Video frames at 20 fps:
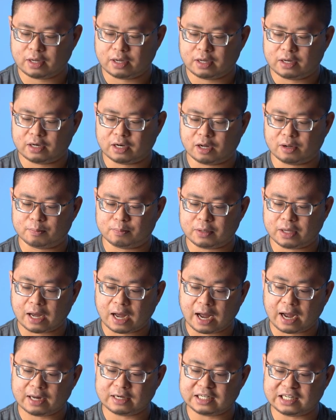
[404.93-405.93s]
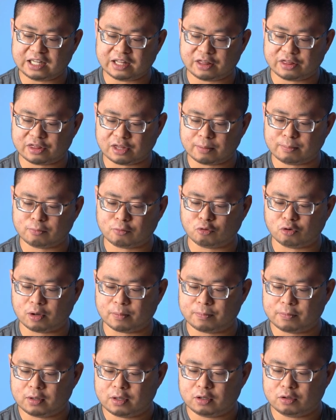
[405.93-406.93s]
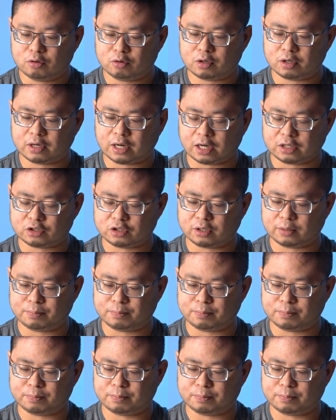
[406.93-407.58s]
Now behind the thumb grip, you can actually